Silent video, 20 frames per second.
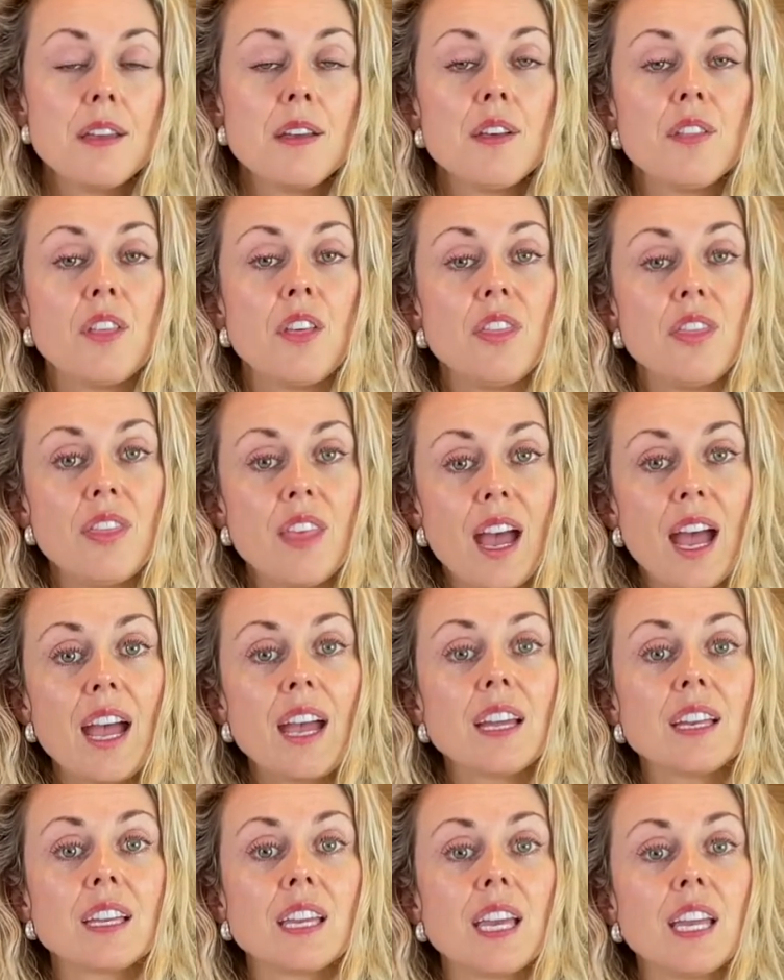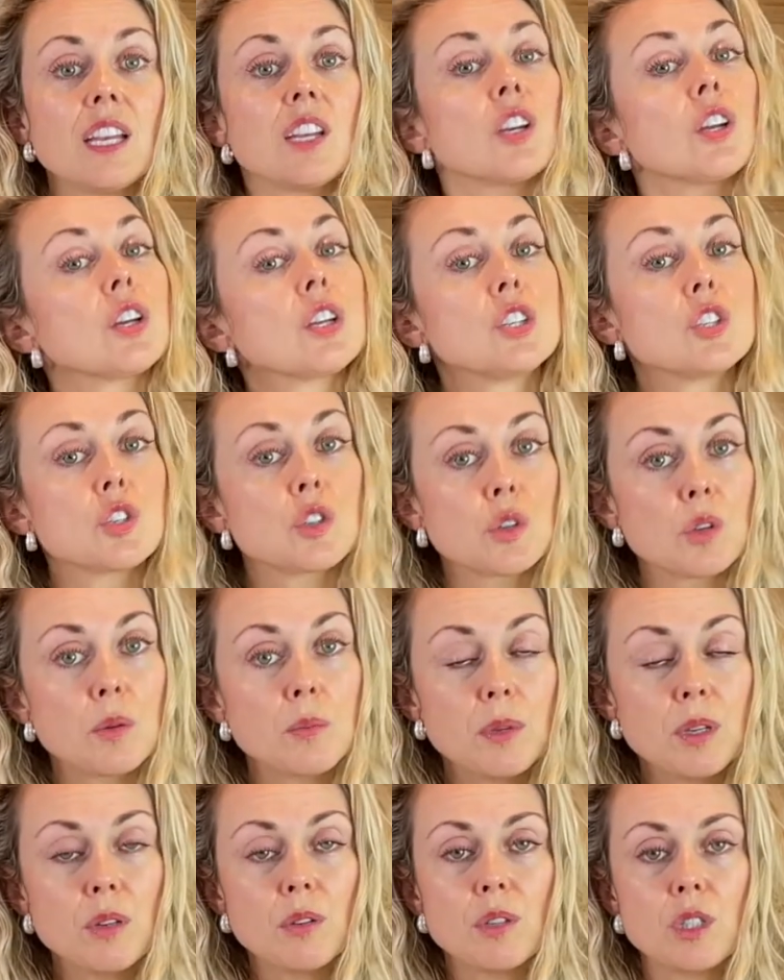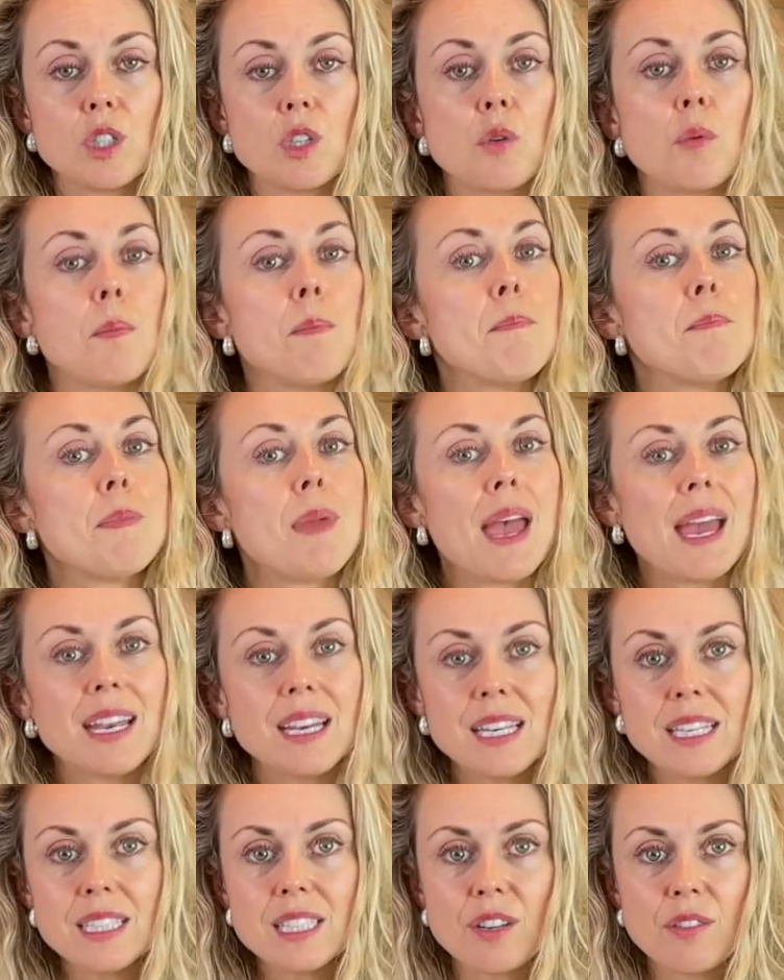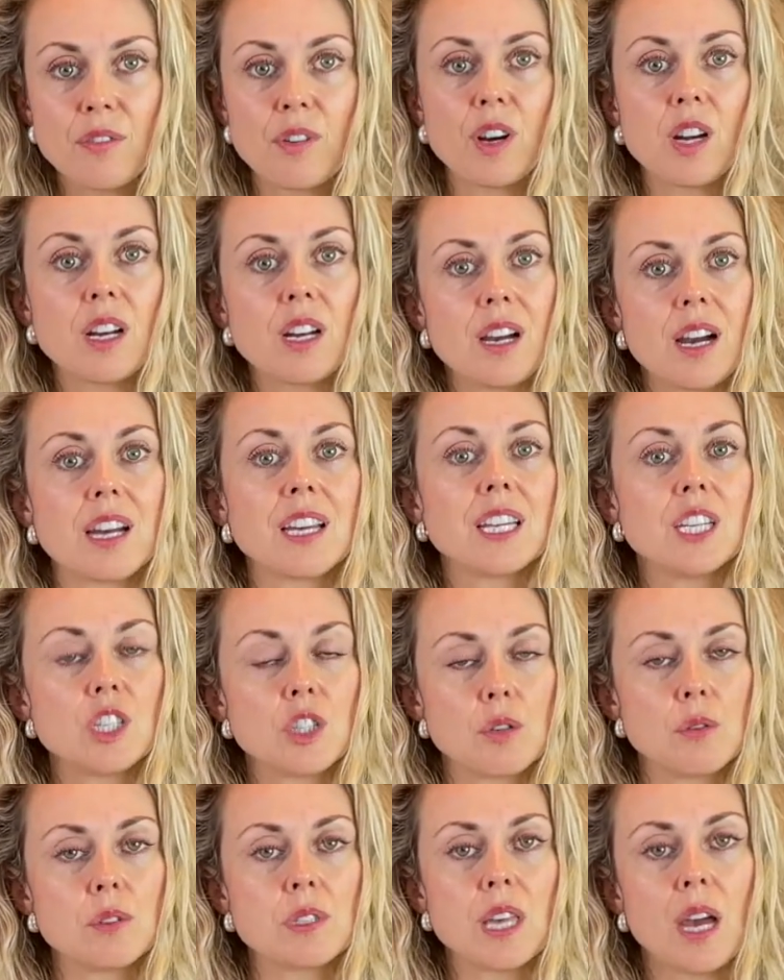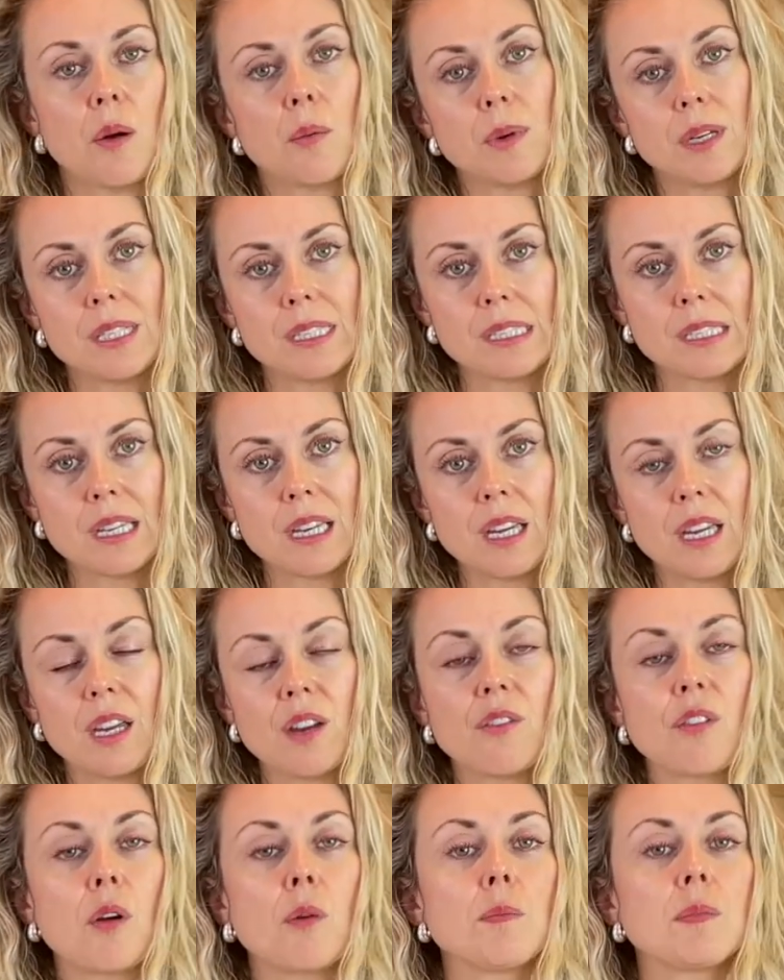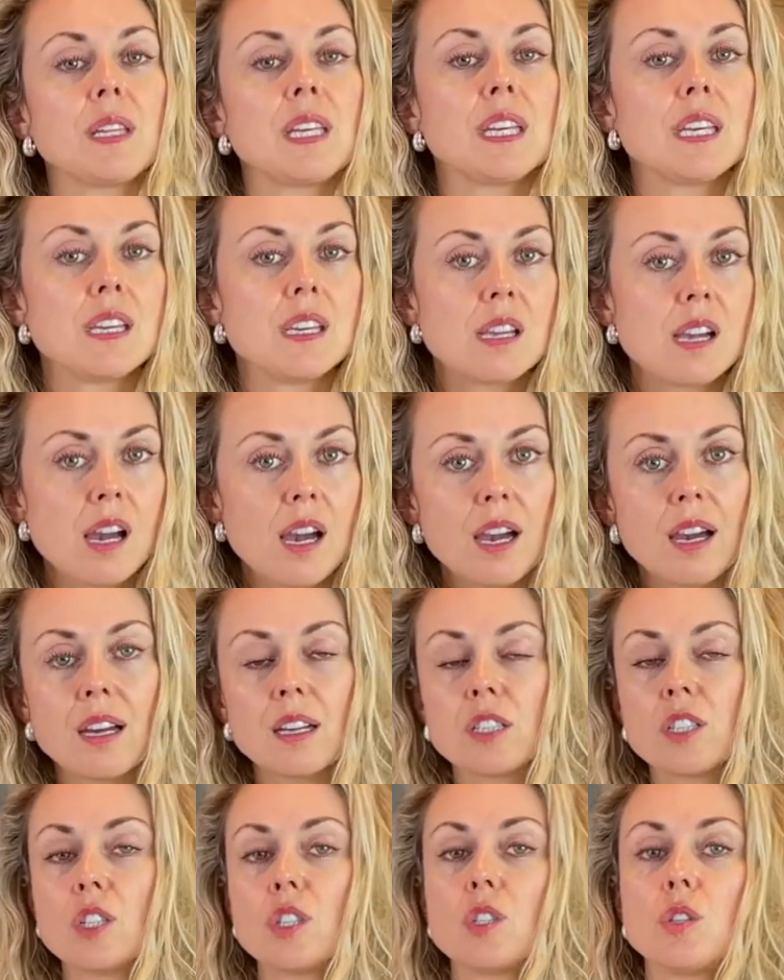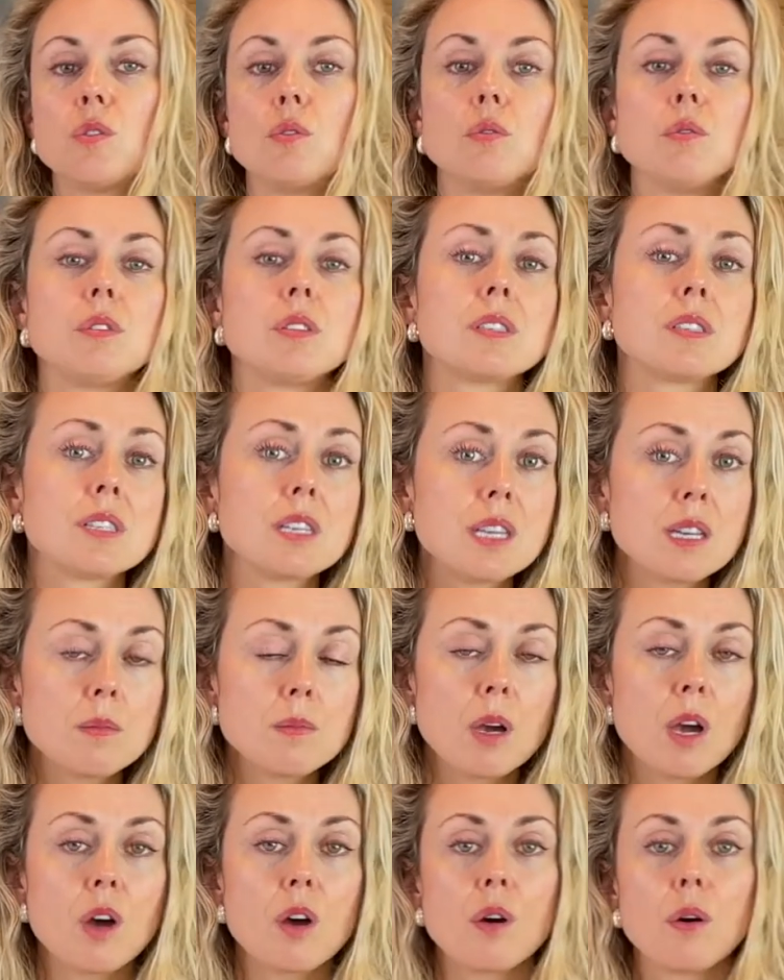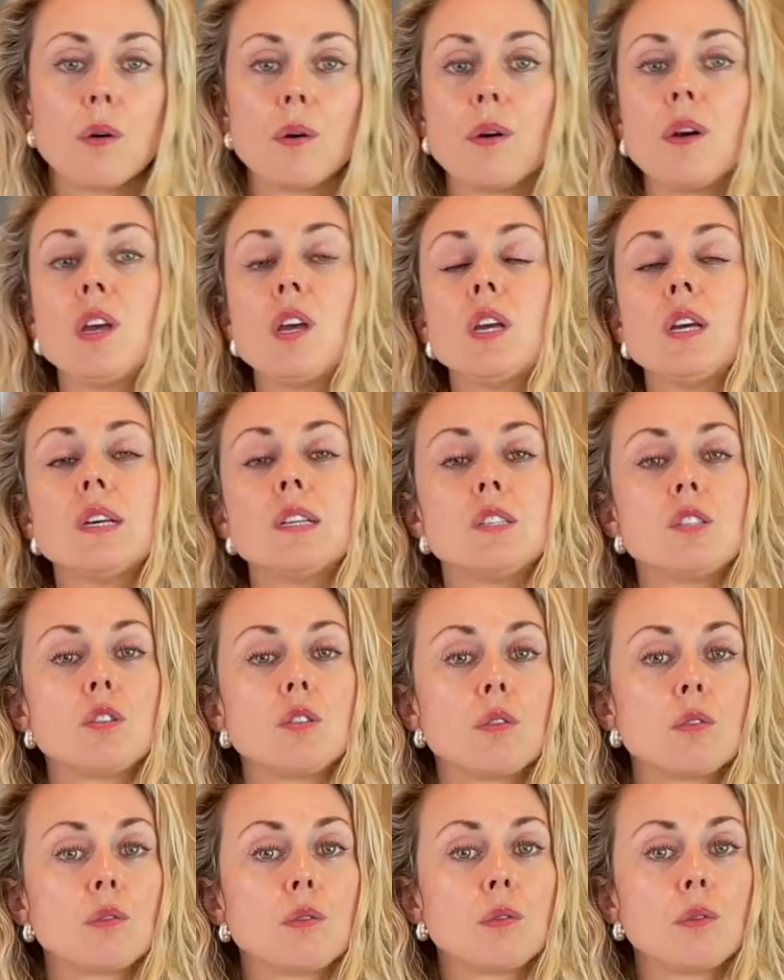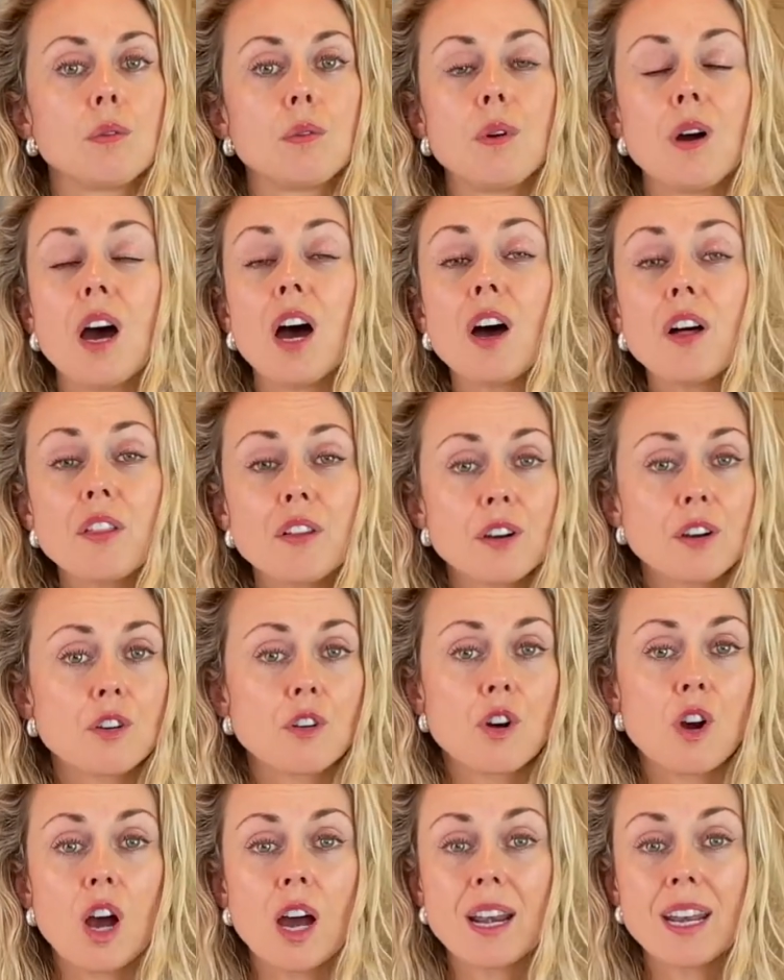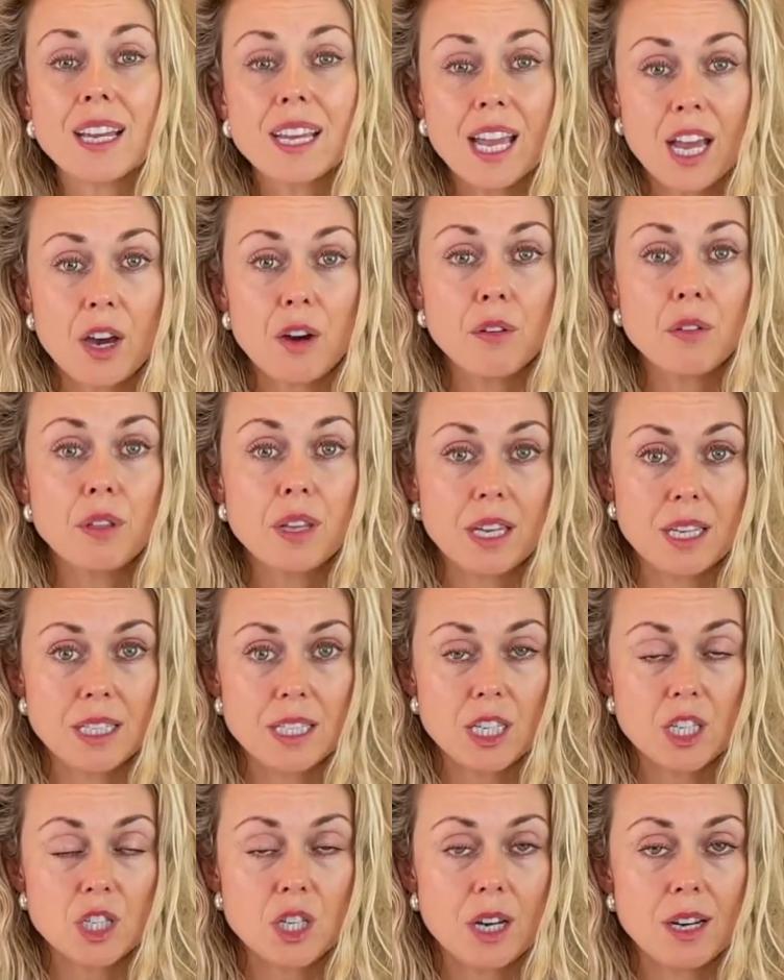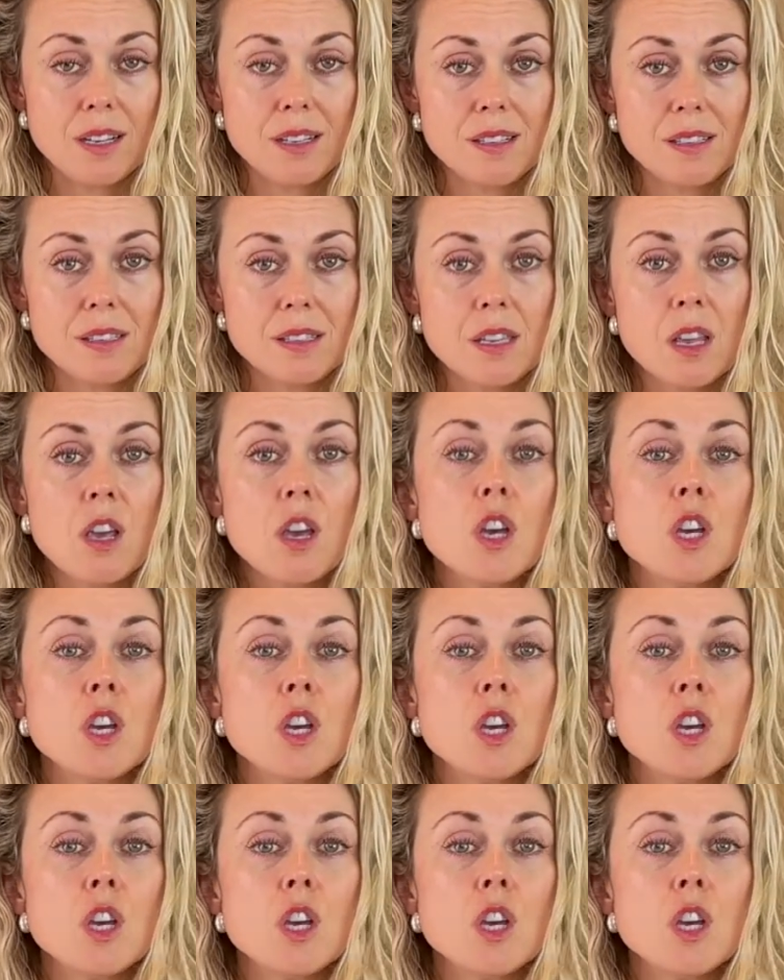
then that can contribute to many different gut issues that we see, from leaky gut to SIBO to other chronic health conditions.